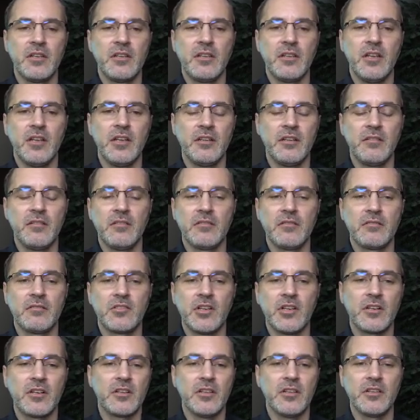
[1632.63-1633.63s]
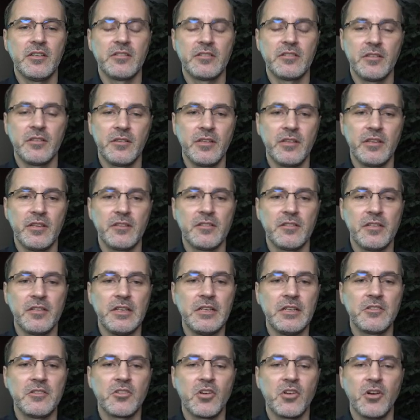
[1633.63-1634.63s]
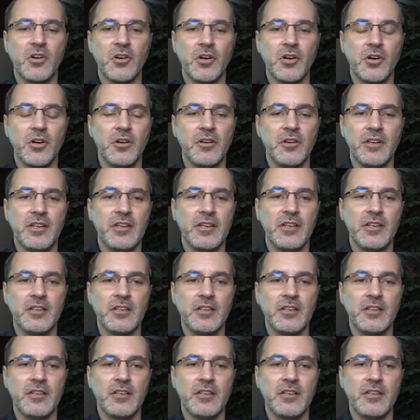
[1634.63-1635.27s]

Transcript: checklists and things in each card, and